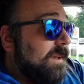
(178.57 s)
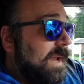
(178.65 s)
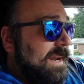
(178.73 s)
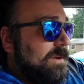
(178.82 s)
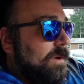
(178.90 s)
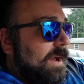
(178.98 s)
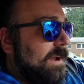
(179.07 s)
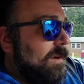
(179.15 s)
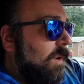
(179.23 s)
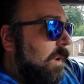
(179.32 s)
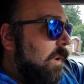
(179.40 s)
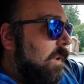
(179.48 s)
Anyway,
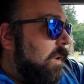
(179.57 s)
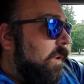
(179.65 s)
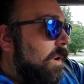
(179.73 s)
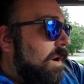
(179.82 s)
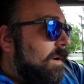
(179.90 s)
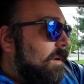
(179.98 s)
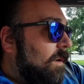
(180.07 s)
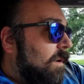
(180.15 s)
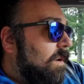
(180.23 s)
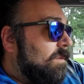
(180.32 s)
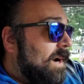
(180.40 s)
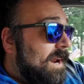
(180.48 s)

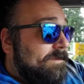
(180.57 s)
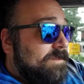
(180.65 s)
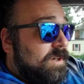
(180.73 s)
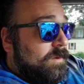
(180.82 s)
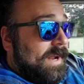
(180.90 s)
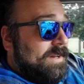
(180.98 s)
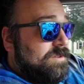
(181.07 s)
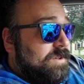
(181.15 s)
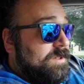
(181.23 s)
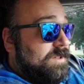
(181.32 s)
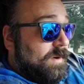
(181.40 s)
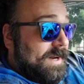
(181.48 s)
right after a
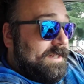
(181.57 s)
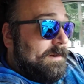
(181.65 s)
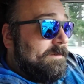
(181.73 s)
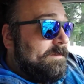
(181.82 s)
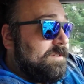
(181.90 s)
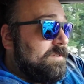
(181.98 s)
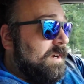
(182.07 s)
rainstorm is a great time to fish